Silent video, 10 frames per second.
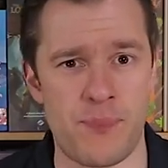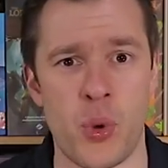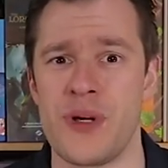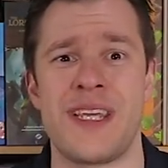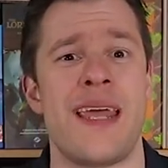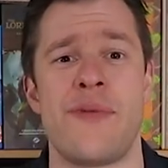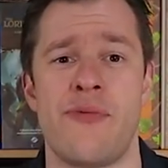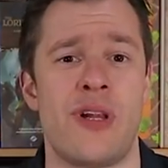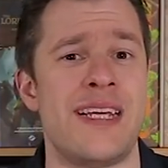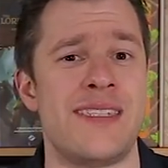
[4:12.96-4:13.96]
board
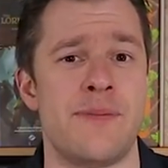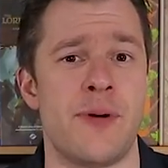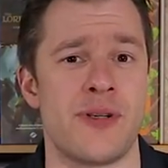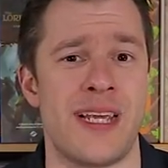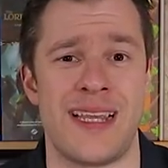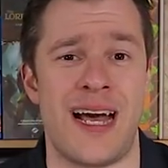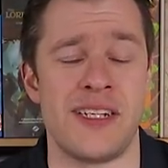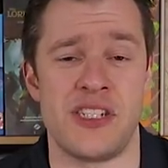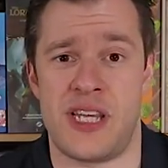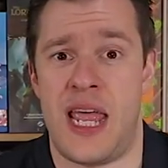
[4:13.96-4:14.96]
gaming related personnel that
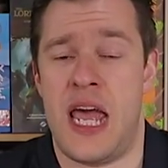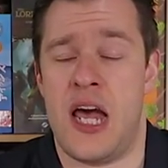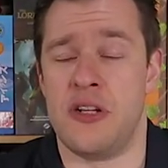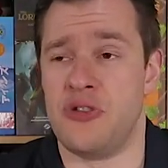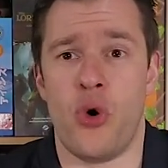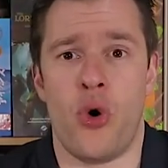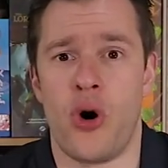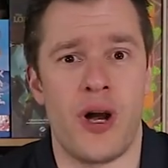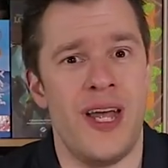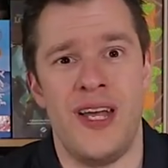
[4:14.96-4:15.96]
I just
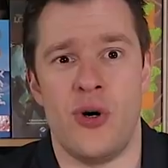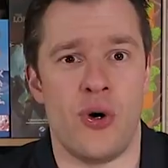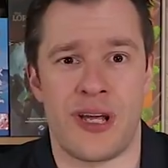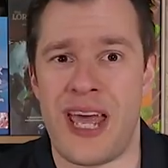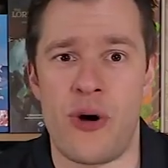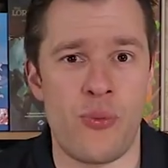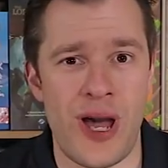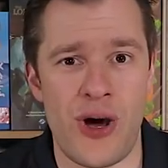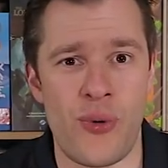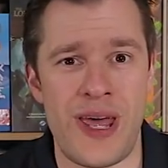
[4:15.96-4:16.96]
adore or get on
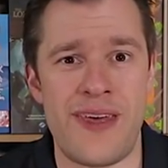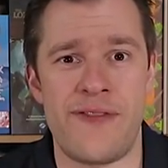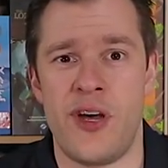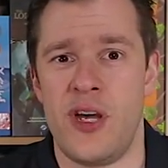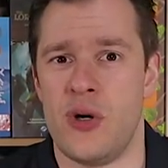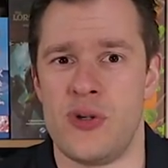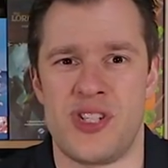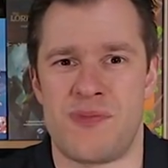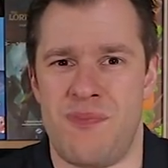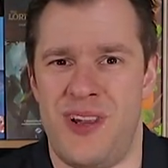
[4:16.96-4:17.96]
well with or
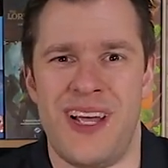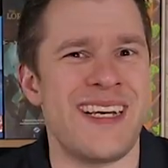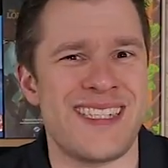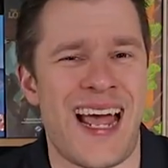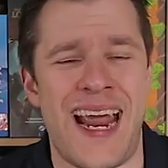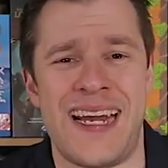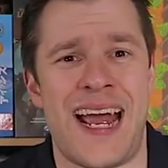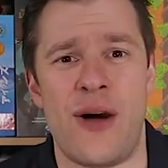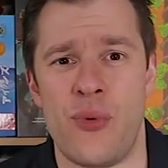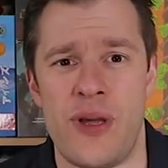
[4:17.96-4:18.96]
just like to hang
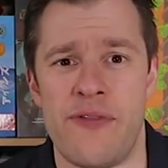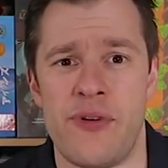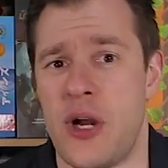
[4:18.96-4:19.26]
out with.